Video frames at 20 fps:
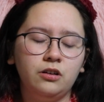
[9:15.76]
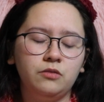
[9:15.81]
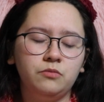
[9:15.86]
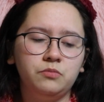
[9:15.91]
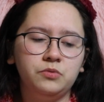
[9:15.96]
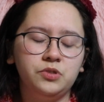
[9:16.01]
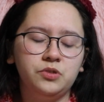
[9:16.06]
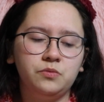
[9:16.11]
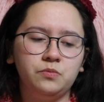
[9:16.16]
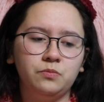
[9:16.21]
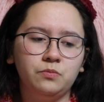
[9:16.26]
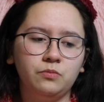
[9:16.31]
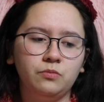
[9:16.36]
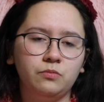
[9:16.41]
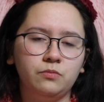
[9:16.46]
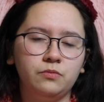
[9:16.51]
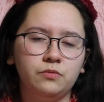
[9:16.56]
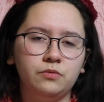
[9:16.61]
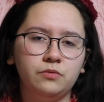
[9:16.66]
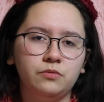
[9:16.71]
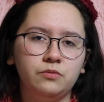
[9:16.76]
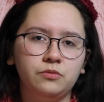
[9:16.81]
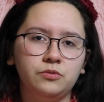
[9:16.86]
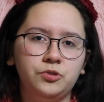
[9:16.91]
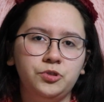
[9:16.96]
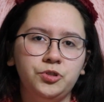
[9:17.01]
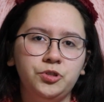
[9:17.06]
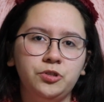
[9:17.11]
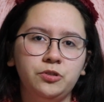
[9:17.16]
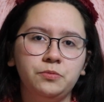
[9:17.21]
was
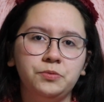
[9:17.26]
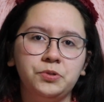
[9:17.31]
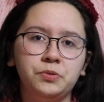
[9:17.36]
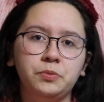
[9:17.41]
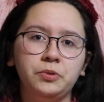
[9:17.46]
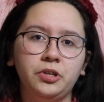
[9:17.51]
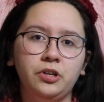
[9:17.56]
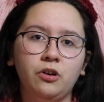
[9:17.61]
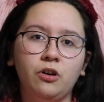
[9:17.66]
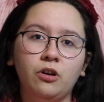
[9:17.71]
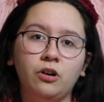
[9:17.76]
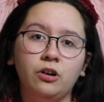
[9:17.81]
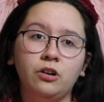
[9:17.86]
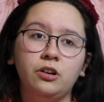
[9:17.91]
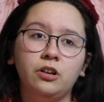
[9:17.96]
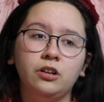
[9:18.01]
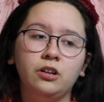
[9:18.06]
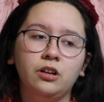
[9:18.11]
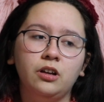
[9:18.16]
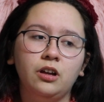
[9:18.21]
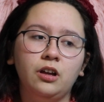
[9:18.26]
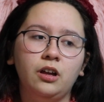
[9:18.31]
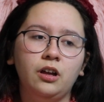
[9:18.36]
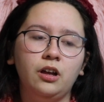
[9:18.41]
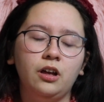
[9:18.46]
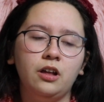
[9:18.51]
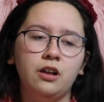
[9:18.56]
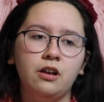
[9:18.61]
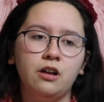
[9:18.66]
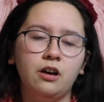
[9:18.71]
really hard,
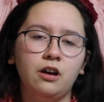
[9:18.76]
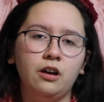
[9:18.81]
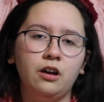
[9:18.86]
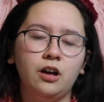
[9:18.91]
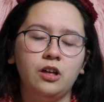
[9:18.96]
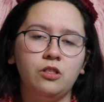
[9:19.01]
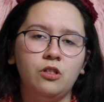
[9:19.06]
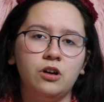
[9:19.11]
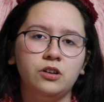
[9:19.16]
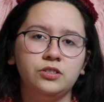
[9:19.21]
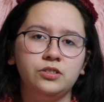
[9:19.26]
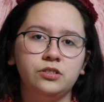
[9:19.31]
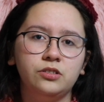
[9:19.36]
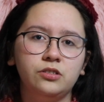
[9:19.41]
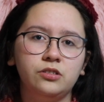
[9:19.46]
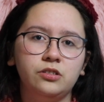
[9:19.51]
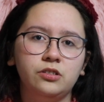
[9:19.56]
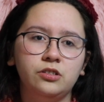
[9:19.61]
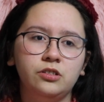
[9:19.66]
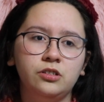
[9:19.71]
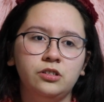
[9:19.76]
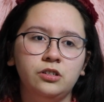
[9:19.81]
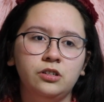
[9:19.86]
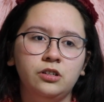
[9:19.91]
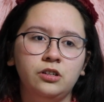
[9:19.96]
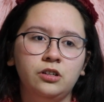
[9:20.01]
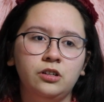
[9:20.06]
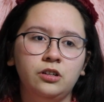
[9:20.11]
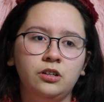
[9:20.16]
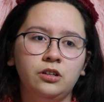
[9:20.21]
and I lost
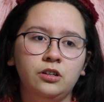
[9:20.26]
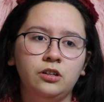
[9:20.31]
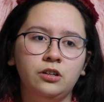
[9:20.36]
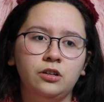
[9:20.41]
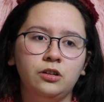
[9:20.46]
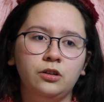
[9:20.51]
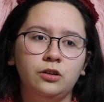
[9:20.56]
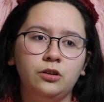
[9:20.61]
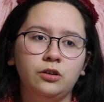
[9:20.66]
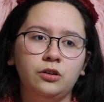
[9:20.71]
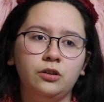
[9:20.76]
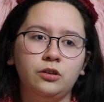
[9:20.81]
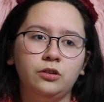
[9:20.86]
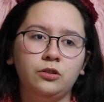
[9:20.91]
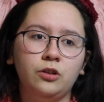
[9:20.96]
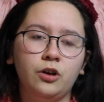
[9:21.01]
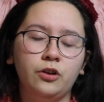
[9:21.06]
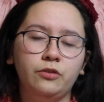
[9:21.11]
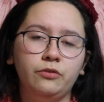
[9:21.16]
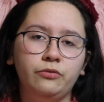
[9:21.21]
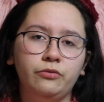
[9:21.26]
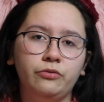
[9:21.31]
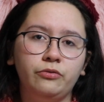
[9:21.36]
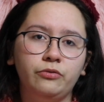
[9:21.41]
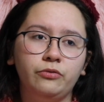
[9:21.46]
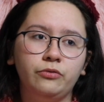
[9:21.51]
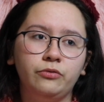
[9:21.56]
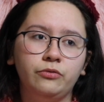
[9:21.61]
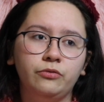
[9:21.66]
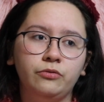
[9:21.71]
a lot of
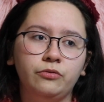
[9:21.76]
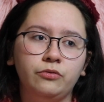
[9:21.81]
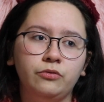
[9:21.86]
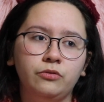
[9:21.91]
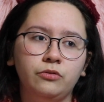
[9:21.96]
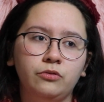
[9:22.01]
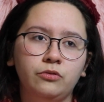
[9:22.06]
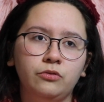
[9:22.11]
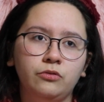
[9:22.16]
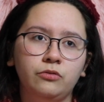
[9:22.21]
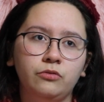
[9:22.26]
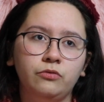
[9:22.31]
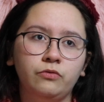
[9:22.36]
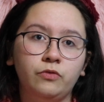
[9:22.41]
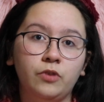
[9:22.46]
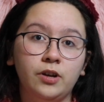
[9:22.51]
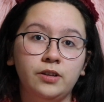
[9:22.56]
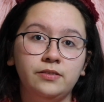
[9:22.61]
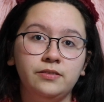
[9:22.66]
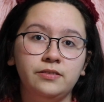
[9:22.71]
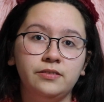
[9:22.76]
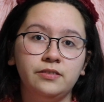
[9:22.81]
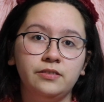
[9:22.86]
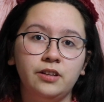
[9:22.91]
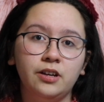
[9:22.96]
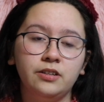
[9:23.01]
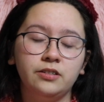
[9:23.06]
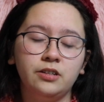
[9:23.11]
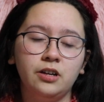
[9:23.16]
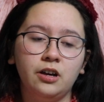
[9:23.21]
friends in
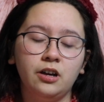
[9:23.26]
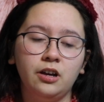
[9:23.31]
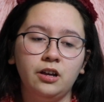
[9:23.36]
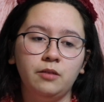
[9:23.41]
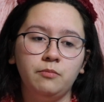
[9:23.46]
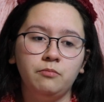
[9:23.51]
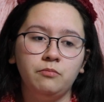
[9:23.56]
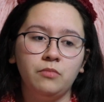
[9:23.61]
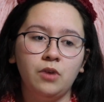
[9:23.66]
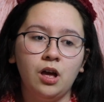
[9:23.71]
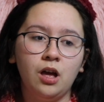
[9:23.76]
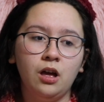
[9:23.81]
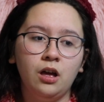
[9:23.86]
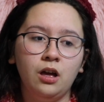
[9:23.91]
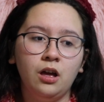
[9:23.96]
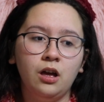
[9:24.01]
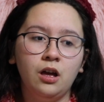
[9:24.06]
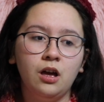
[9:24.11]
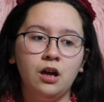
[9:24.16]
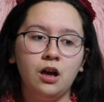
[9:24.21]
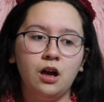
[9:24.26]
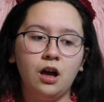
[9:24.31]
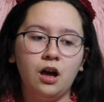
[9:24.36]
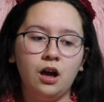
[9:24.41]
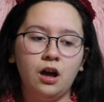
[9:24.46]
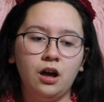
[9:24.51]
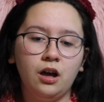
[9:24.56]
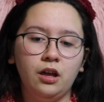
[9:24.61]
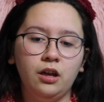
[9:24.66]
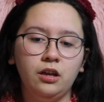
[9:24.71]
that time.
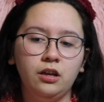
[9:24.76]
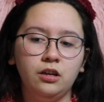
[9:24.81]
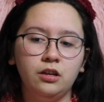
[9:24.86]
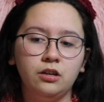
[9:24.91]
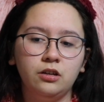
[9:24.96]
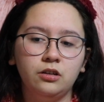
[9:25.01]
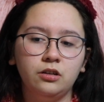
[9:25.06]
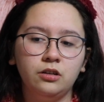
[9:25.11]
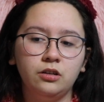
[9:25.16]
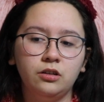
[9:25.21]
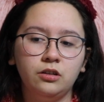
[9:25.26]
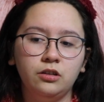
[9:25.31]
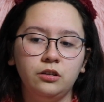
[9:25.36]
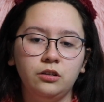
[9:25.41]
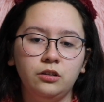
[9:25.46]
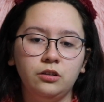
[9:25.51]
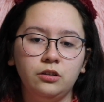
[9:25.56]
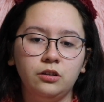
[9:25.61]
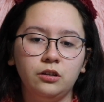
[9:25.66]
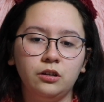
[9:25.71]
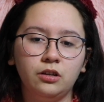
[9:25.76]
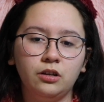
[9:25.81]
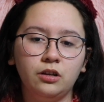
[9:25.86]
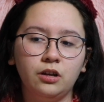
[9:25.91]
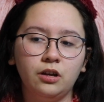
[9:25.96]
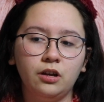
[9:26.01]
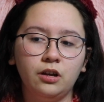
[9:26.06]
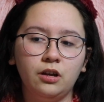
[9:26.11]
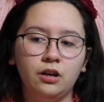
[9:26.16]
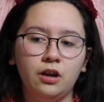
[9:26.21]
I
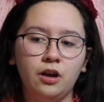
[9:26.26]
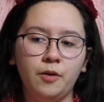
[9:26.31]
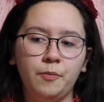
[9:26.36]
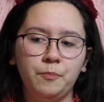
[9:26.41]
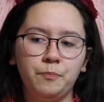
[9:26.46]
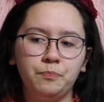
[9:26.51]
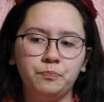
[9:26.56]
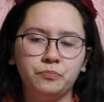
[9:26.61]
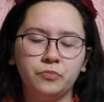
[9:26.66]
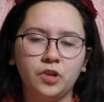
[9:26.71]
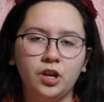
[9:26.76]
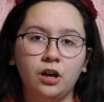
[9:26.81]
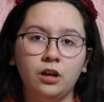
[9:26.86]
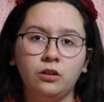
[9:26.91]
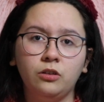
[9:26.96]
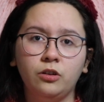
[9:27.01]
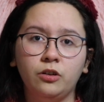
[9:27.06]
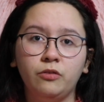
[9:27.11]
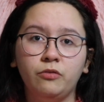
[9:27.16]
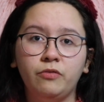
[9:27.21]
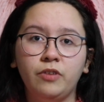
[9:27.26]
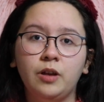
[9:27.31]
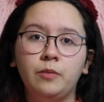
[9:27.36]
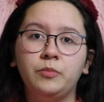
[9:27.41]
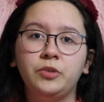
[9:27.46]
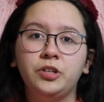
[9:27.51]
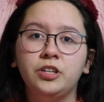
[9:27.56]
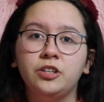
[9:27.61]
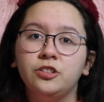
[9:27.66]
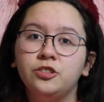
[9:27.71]
had a lot of
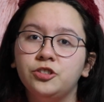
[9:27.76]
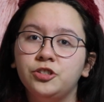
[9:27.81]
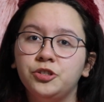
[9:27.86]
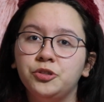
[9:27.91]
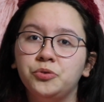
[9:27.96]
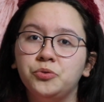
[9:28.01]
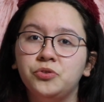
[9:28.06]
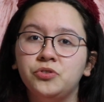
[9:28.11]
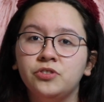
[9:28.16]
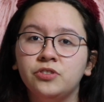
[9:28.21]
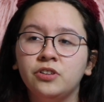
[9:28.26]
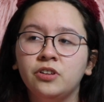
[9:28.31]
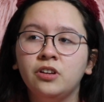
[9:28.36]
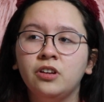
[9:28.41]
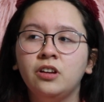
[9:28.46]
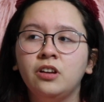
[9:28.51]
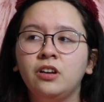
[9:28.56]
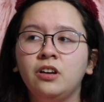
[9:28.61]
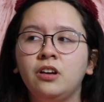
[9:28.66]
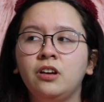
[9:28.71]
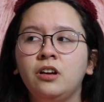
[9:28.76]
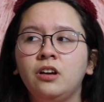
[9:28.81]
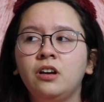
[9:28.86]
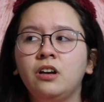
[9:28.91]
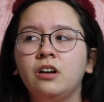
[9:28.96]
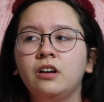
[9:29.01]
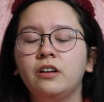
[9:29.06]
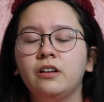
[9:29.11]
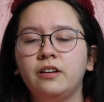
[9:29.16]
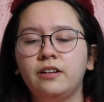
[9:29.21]
family issues,
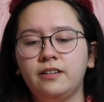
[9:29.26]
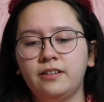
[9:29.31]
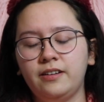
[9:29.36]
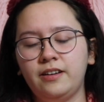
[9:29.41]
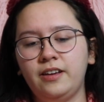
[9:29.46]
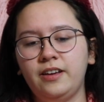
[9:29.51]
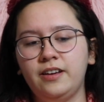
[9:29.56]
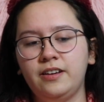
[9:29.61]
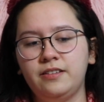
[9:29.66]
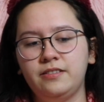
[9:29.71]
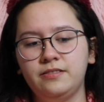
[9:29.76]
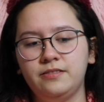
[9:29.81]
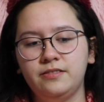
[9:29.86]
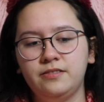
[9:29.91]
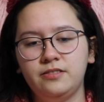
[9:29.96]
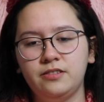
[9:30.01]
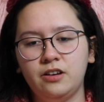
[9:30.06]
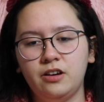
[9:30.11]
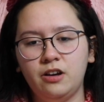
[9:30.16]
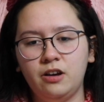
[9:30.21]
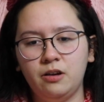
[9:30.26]
and